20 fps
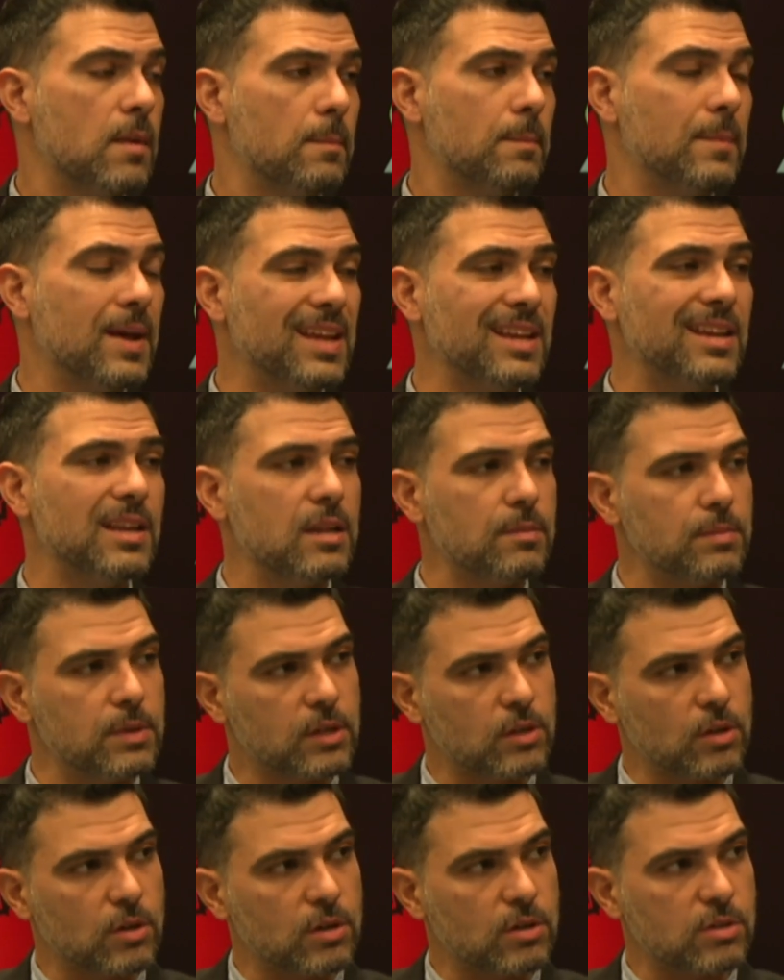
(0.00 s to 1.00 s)
mainly
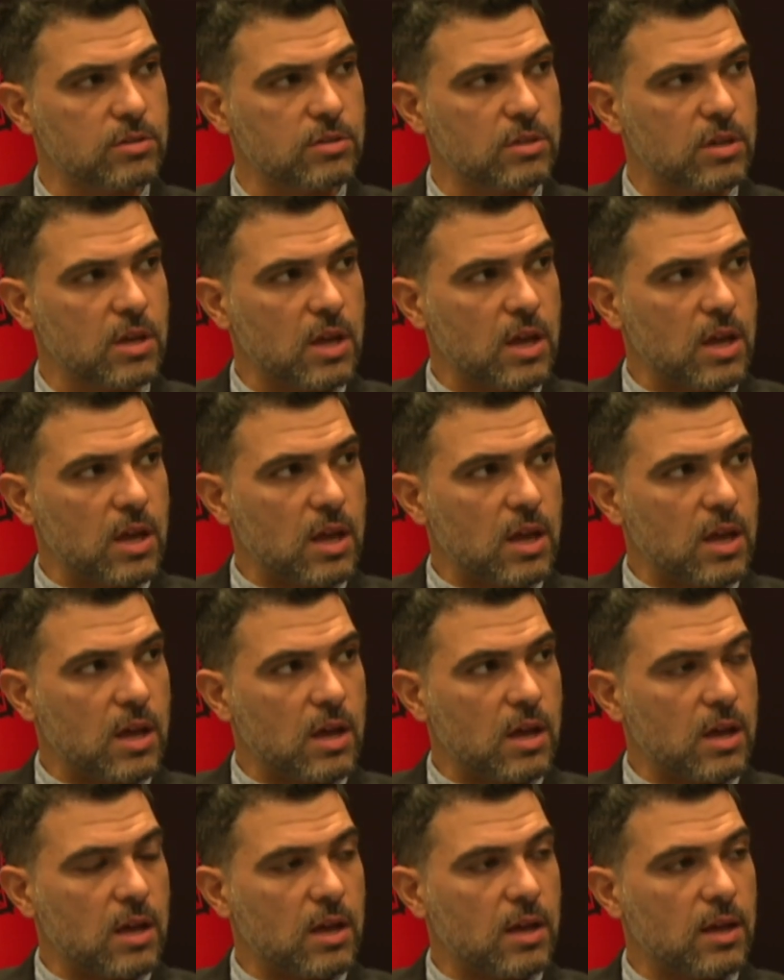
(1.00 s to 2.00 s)
because
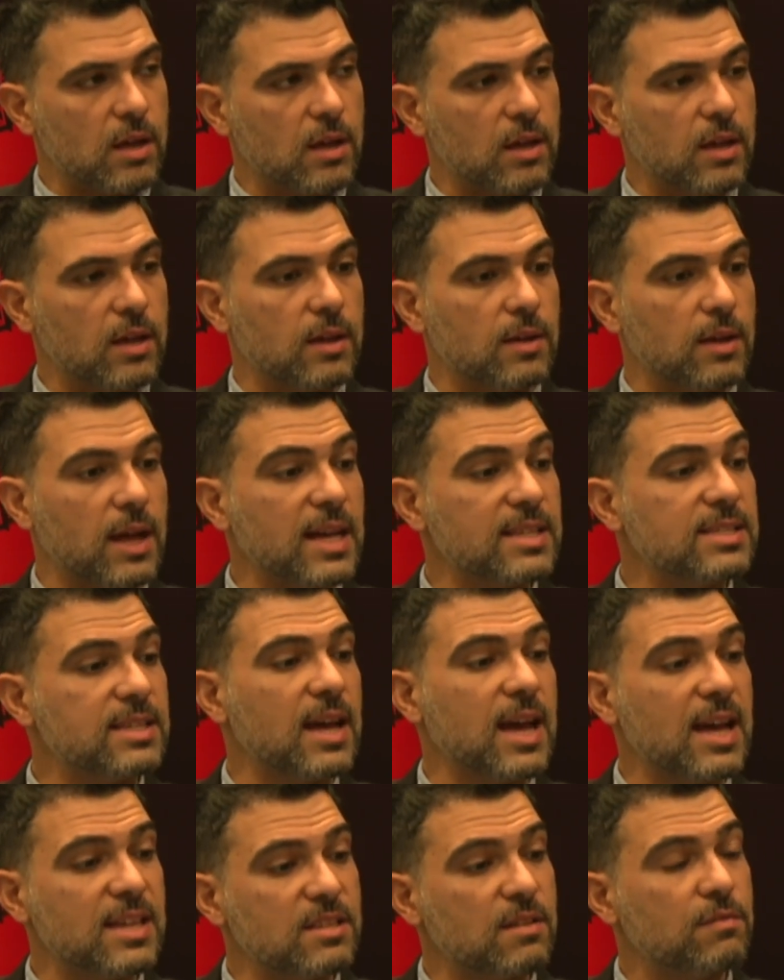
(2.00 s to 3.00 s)

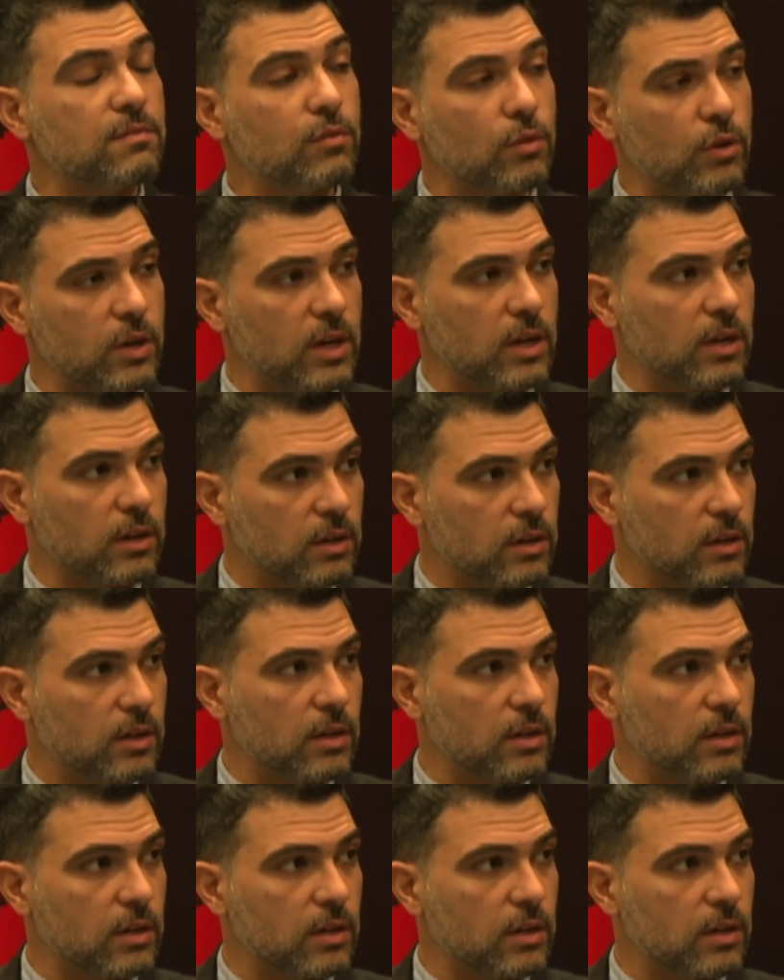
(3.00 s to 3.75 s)
as a foreign